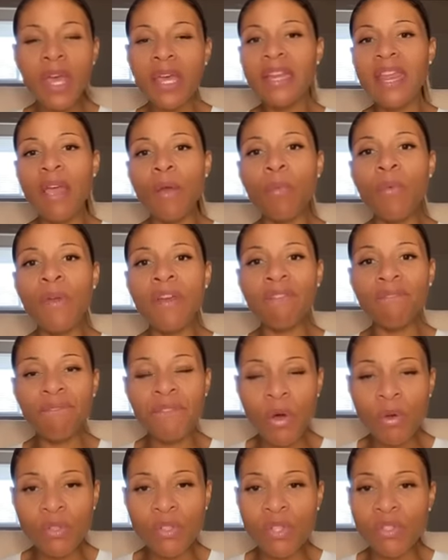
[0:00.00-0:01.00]
that when
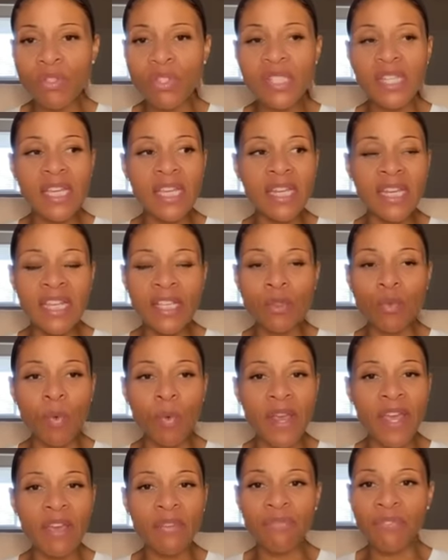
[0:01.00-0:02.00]
folks are seeing these
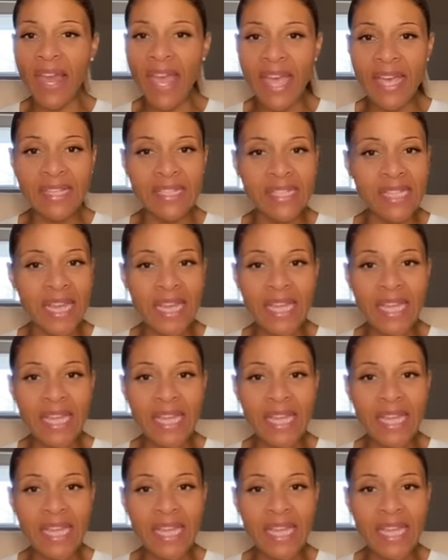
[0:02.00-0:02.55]
red flags, they're